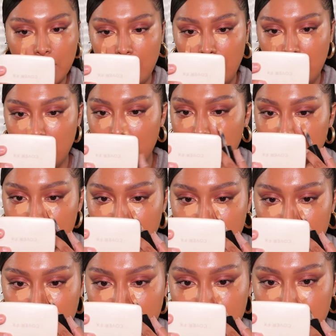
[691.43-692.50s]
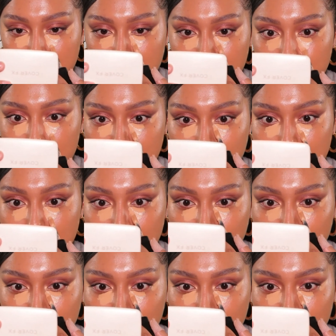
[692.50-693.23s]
And I just, you know,